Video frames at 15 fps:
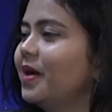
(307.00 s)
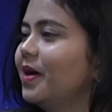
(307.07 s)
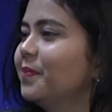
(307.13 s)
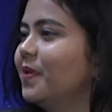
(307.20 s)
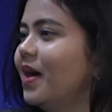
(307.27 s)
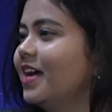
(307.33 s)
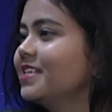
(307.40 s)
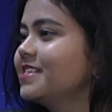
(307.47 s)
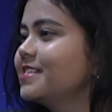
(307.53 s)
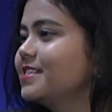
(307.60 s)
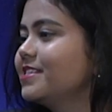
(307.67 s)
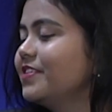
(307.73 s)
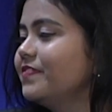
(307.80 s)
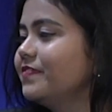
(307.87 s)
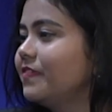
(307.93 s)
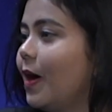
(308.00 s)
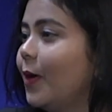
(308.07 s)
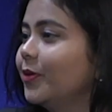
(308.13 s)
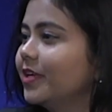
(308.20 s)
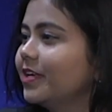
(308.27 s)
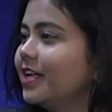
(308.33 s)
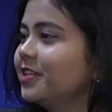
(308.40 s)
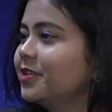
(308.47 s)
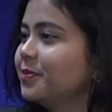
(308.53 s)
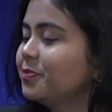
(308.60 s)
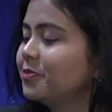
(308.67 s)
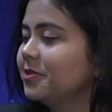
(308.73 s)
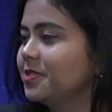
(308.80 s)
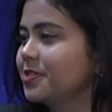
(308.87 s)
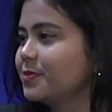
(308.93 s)
Ma'am, as the founder and the
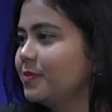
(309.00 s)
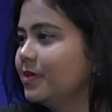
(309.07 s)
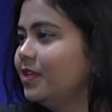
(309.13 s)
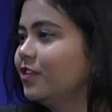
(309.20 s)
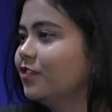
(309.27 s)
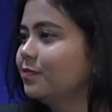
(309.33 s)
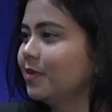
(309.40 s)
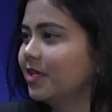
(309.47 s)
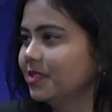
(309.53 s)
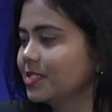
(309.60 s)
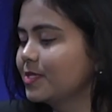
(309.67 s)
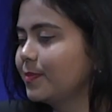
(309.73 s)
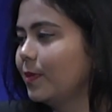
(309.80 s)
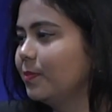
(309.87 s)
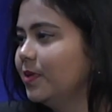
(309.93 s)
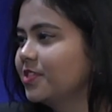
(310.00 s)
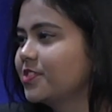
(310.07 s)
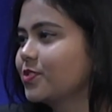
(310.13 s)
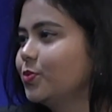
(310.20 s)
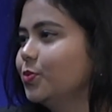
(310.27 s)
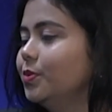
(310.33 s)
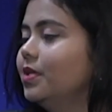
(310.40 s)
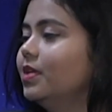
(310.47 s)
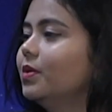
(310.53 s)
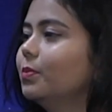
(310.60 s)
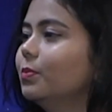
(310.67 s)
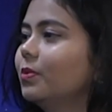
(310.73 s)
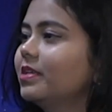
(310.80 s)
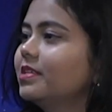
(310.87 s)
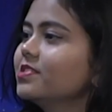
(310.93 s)
principal of Mothers Public School,
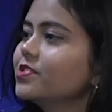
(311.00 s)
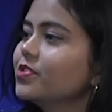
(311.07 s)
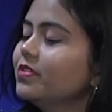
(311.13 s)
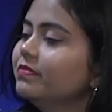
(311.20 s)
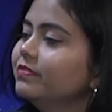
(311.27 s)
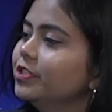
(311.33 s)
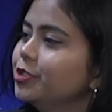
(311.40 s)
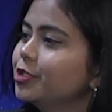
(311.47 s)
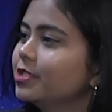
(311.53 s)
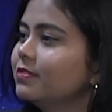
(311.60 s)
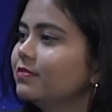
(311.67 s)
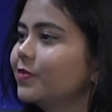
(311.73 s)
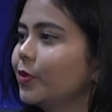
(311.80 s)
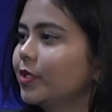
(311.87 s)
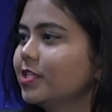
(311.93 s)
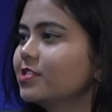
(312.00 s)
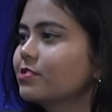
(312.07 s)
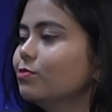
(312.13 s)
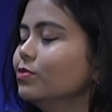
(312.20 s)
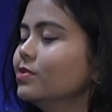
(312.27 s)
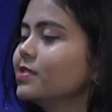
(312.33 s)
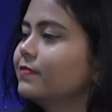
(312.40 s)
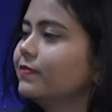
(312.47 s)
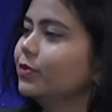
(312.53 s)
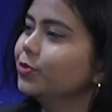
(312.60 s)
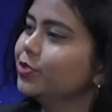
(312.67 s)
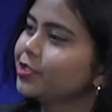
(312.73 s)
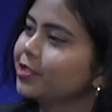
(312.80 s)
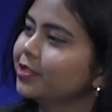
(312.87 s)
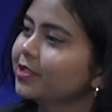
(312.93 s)
what is your vision for the school's
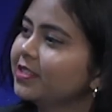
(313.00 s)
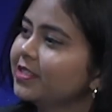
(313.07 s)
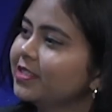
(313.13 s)
future?